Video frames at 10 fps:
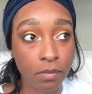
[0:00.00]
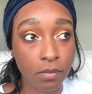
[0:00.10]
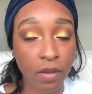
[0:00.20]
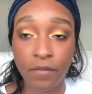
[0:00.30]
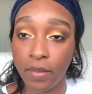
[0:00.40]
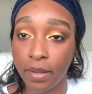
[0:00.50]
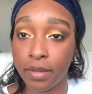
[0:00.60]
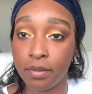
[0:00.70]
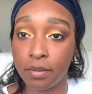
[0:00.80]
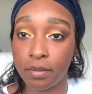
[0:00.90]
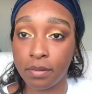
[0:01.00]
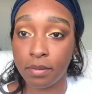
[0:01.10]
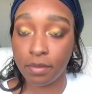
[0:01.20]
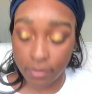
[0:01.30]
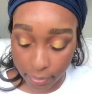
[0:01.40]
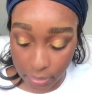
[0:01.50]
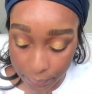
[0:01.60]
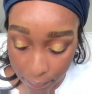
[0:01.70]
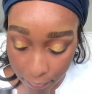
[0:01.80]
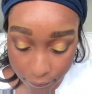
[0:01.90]
I feel like I did. Yeah, I did
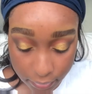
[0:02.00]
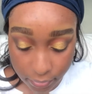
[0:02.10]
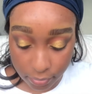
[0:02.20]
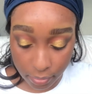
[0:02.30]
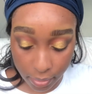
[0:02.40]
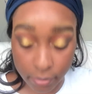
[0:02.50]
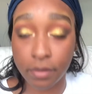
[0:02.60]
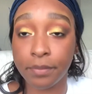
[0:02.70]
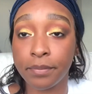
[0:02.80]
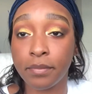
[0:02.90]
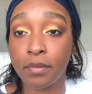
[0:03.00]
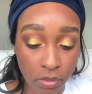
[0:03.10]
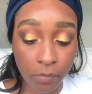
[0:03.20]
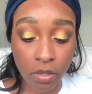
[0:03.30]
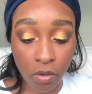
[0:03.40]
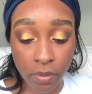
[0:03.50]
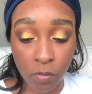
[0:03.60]
prime my face. I did. So I'm gonna go in